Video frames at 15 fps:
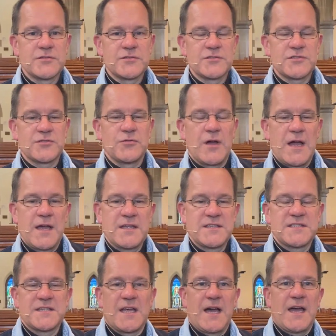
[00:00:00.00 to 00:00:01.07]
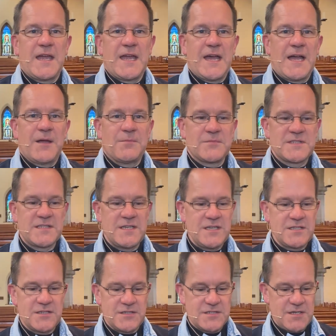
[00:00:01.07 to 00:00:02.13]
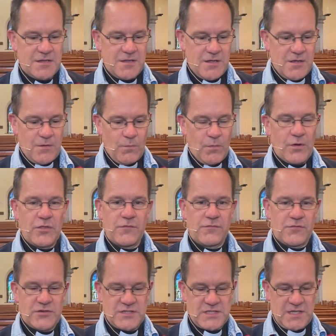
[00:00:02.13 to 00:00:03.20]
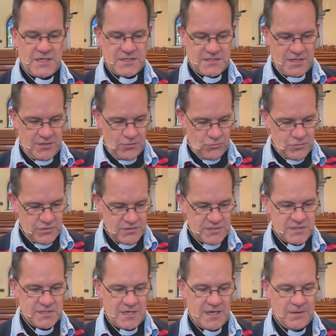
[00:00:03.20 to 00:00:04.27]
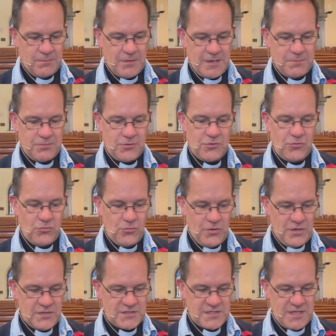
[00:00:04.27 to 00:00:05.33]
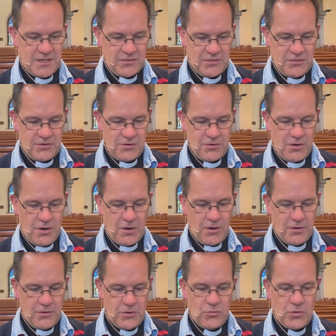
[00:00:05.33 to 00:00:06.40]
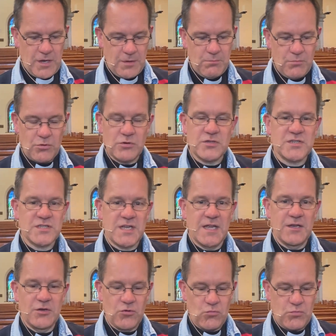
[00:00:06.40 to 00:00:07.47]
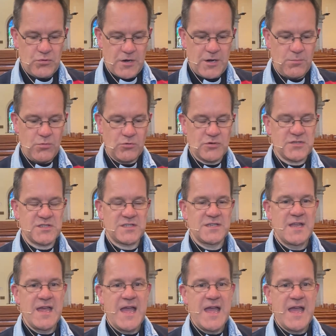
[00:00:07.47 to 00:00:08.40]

So as I am seated, one of the first things I notice in my pew is that there are no hymn books and no prayer books.